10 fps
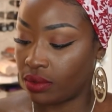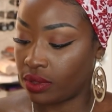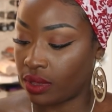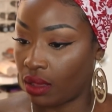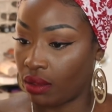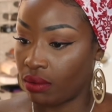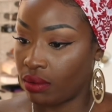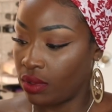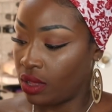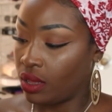So
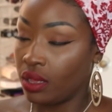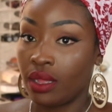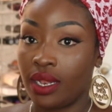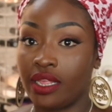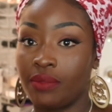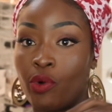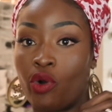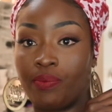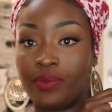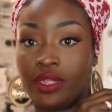let's
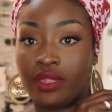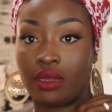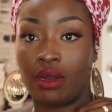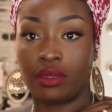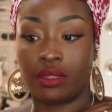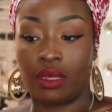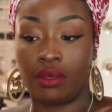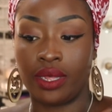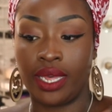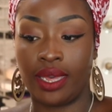pop the dark
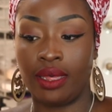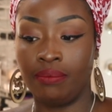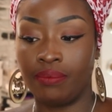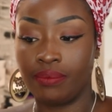tone here.